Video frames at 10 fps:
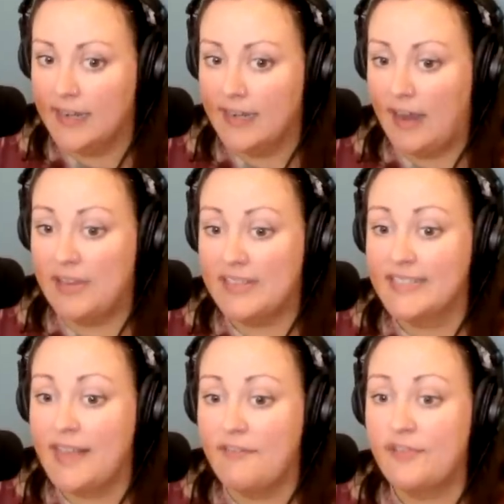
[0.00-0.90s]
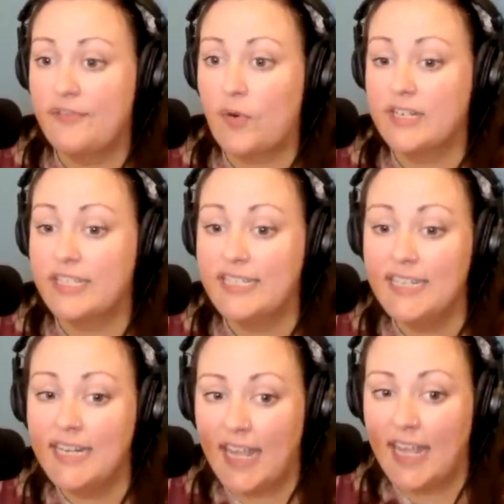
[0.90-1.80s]
Now at
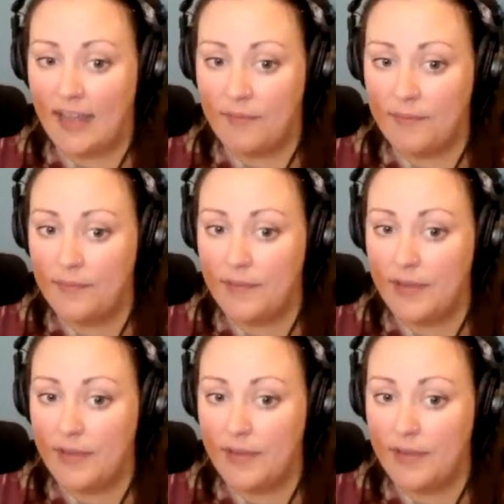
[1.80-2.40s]
7:14 a.m.,